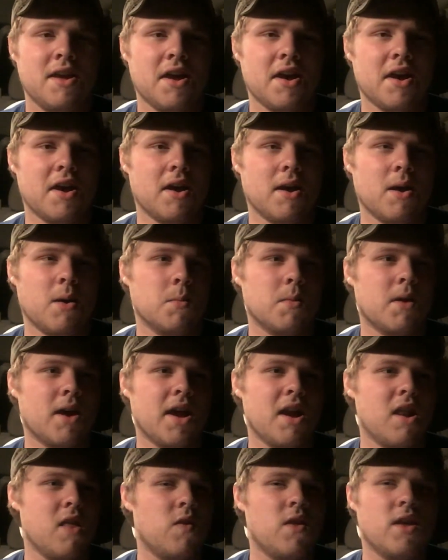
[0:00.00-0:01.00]

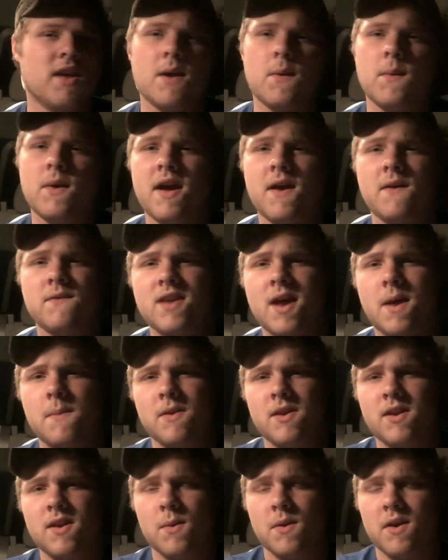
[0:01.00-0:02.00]
I didn't think I would have time
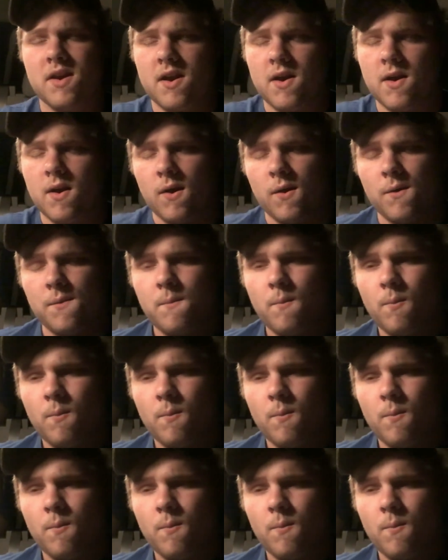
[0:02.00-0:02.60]
to do it at all.